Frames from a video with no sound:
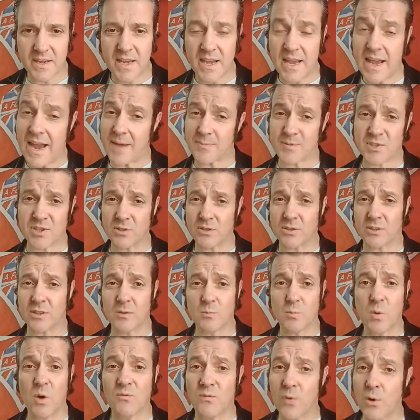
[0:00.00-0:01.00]
Absolutely.
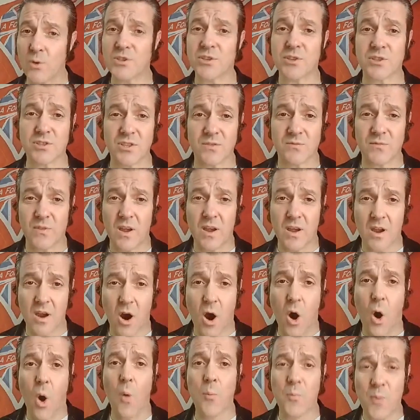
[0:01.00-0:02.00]
Well, voters of
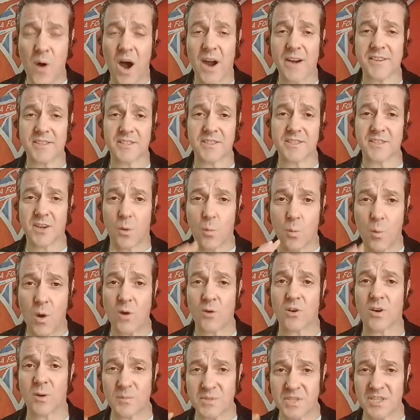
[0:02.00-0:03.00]
all parties are
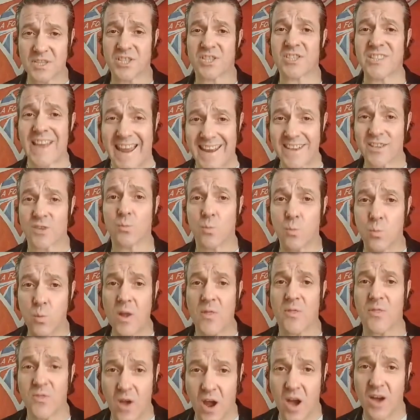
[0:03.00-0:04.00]
welcome to stand
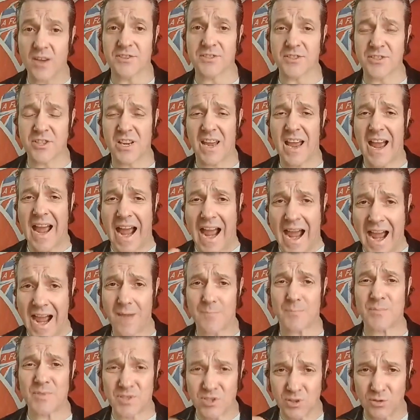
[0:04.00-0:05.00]
with us.
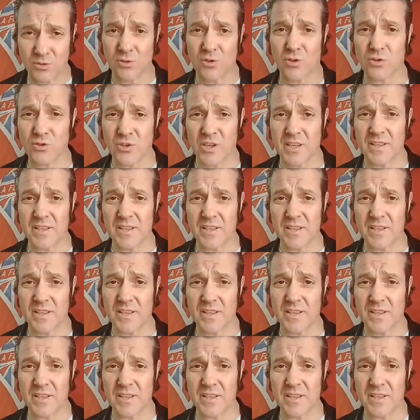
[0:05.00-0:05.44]
Absolutely.